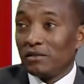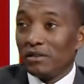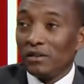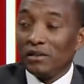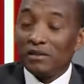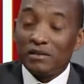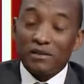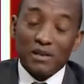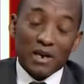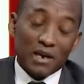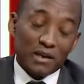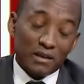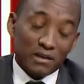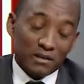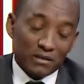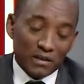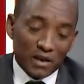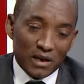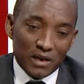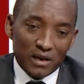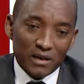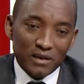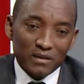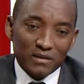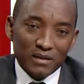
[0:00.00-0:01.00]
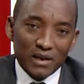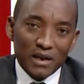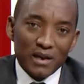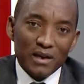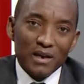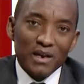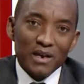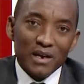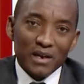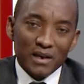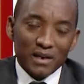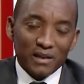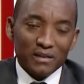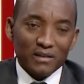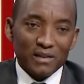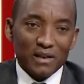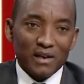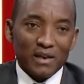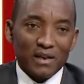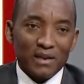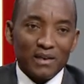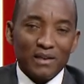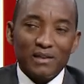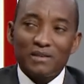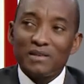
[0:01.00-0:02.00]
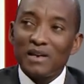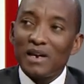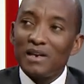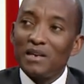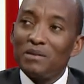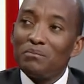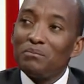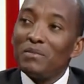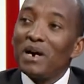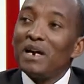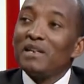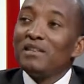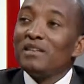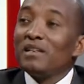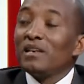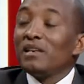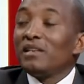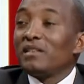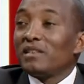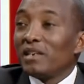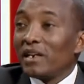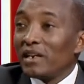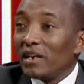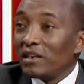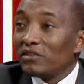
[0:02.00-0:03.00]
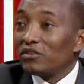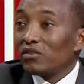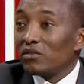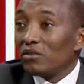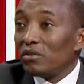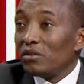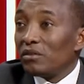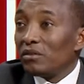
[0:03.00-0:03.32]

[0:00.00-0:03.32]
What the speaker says: It's an emerging international